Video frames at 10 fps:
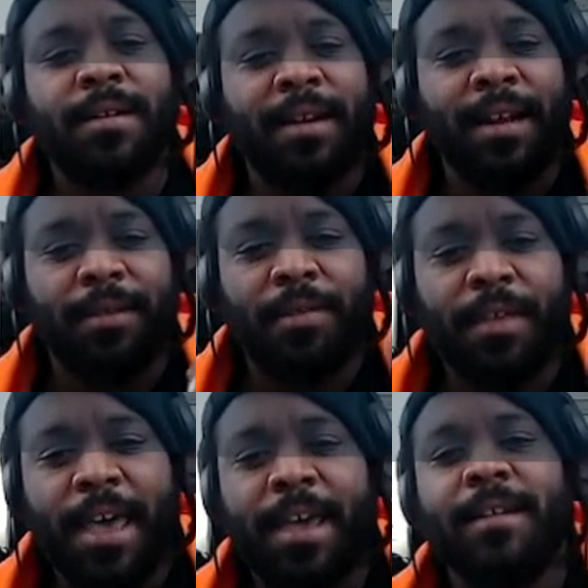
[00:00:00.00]
Now
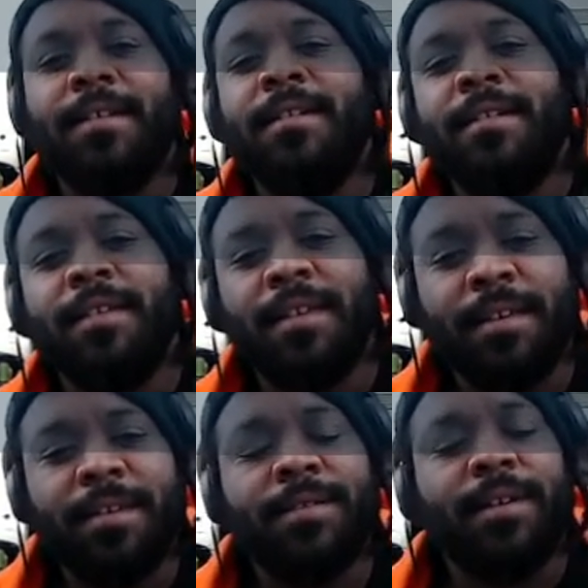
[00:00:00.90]
that
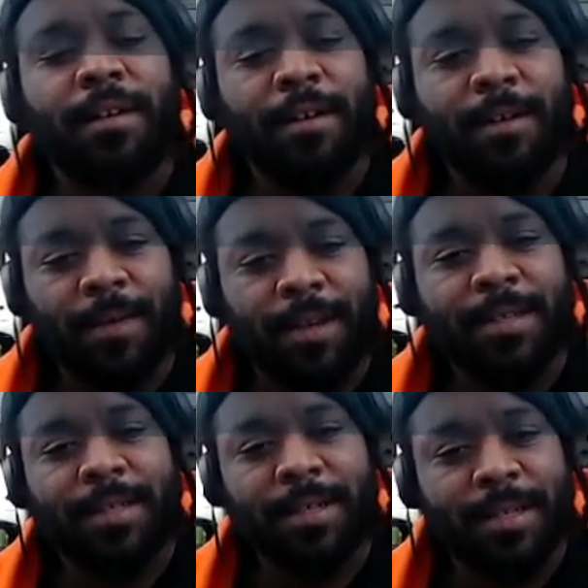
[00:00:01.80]
is
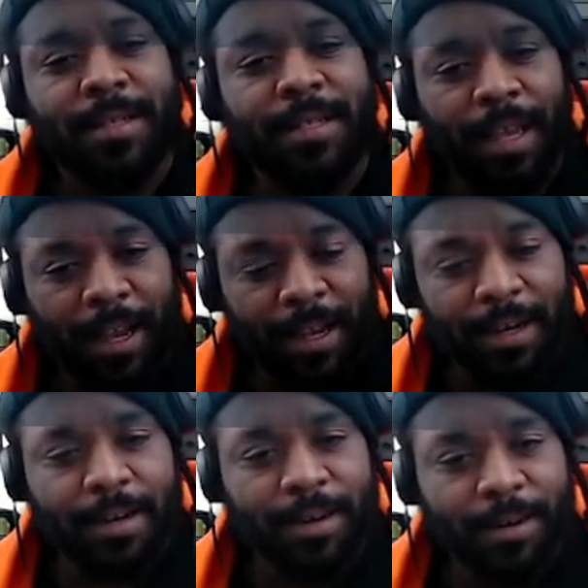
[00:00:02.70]
always a good
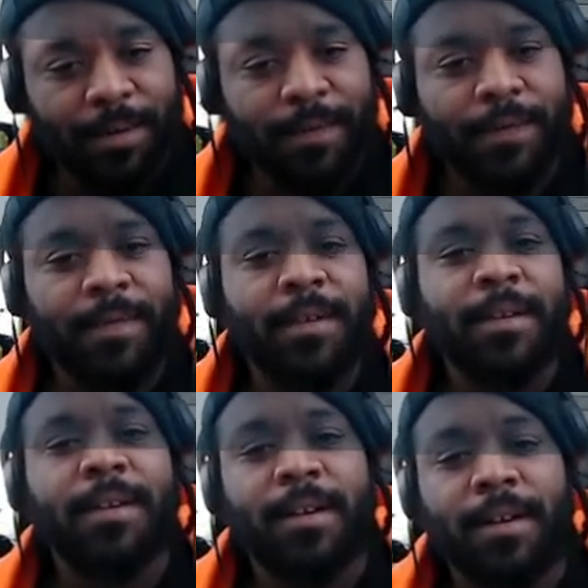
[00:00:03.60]
sign of
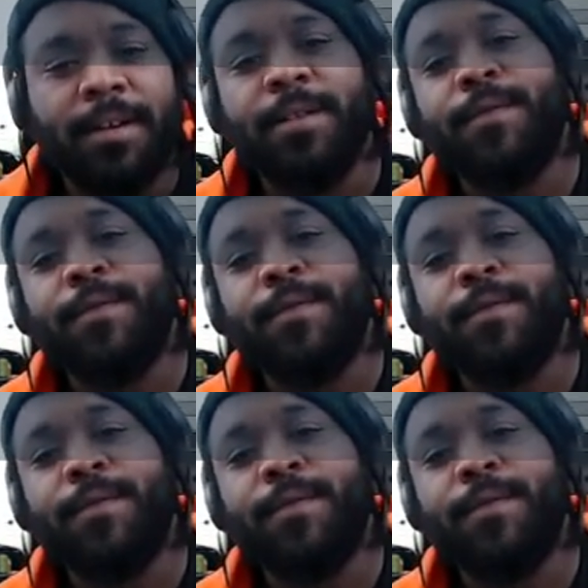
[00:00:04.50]
a good